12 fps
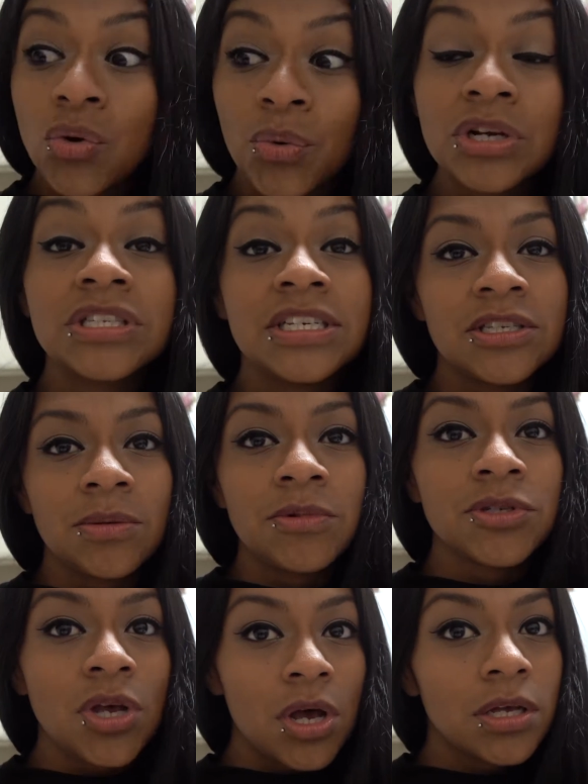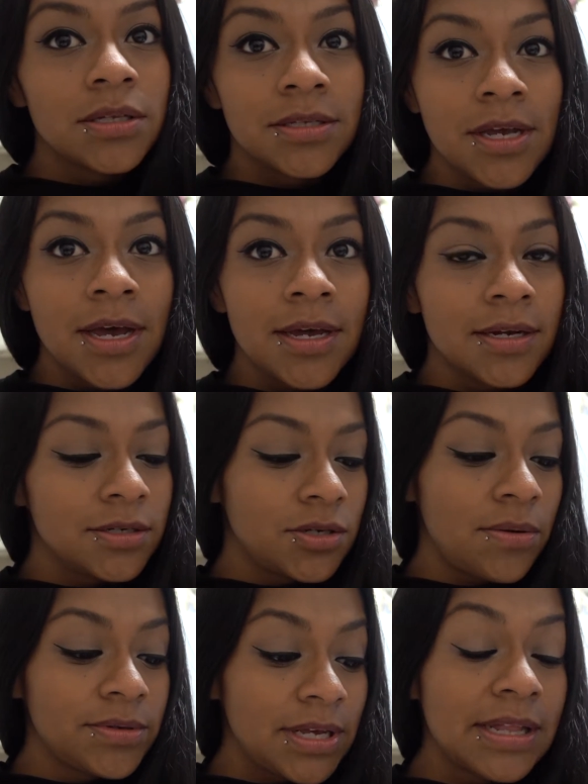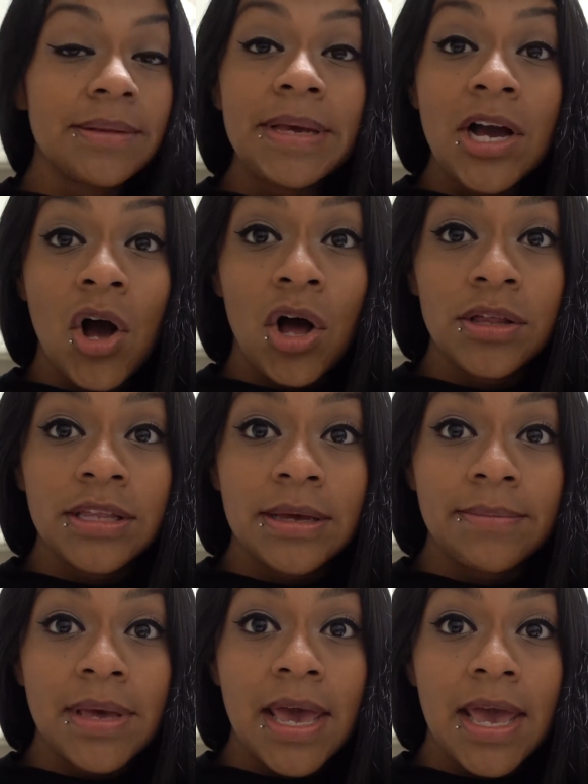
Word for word: The warranty is almost done so I was like let me call them